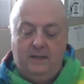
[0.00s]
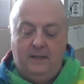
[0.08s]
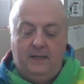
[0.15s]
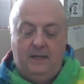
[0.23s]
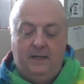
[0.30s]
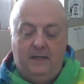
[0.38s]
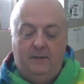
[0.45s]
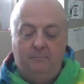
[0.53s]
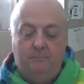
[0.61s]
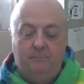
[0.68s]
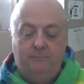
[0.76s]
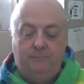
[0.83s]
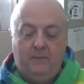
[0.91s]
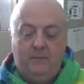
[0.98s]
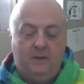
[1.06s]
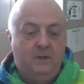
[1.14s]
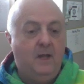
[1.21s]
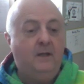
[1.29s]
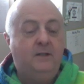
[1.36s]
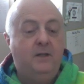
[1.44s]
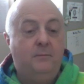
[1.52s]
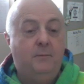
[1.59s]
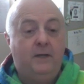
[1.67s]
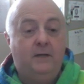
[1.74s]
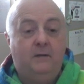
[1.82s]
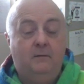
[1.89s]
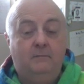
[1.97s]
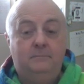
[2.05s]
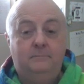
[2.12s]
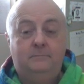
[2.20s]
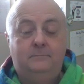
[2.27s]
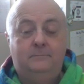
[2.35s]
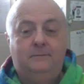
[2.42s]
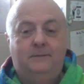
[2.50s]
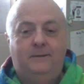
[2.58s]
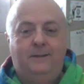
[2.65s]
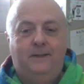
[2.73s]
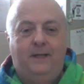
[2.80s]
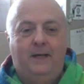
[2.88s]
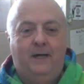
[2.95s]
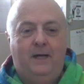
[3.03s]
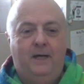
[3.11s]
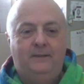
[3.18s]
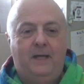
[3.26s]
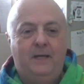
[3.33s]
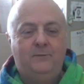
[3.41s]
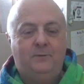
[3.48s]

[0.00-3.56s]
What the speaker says: Good luck to you, Michael. Thanks for